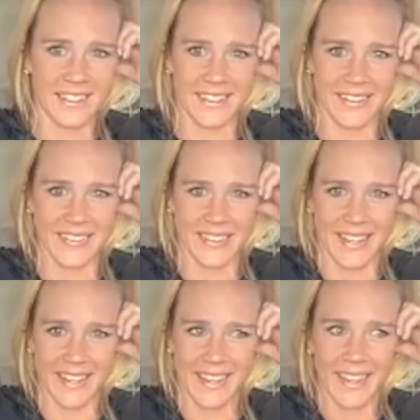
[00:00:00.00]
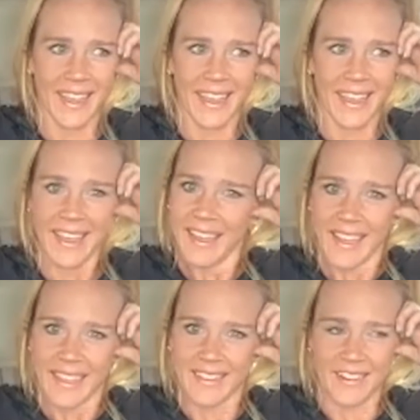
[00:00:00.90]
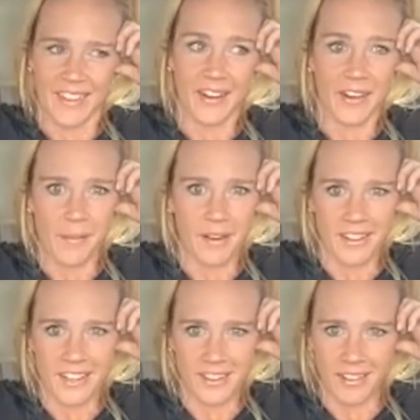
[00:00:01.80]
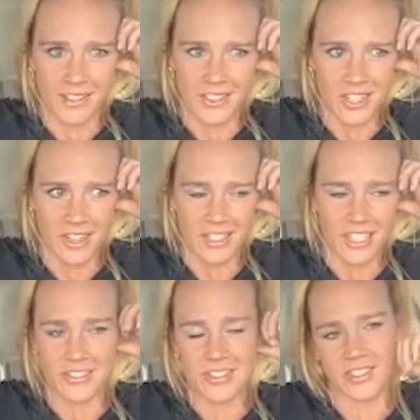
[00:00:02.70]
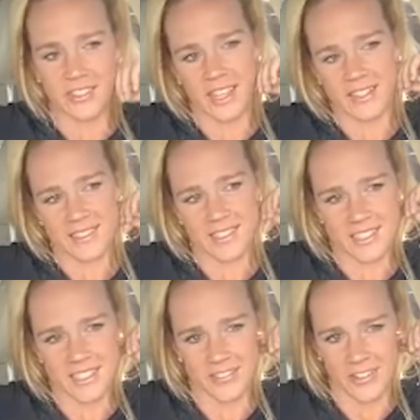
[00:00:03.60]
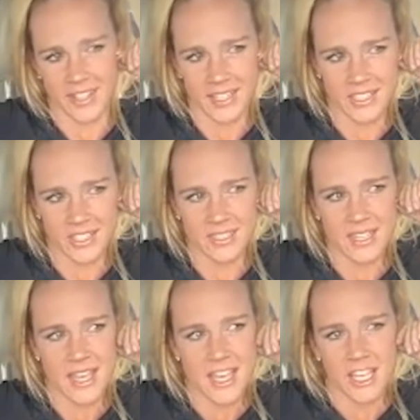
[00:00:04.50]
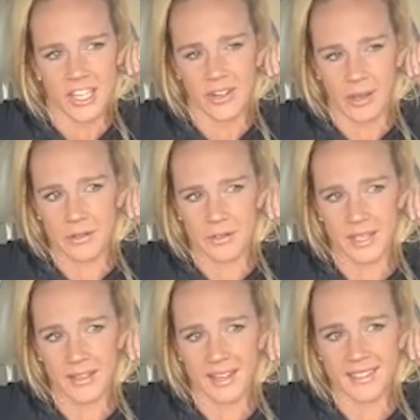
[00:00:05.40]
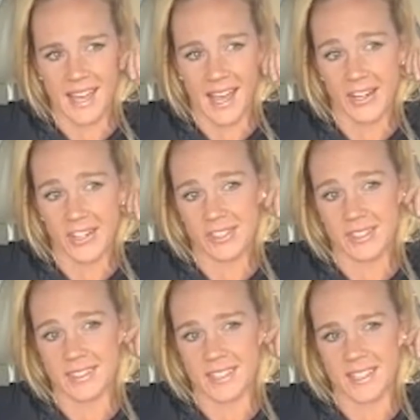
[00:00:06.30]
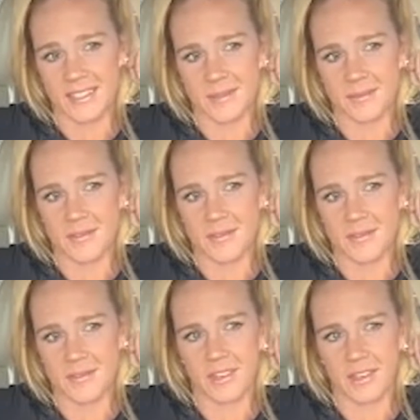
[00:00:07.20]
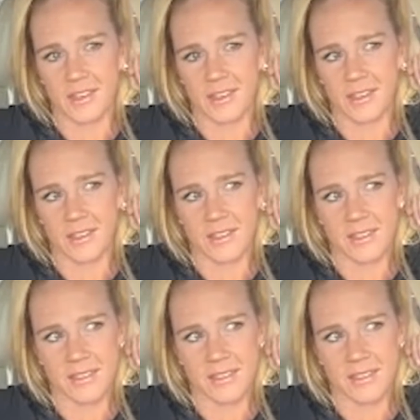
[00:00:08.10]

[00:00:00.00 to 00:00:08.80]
you know, yeah. like they're they grab onto you and clench onto you. So things are just different. It's just, you know, I would really like to actually see some of uh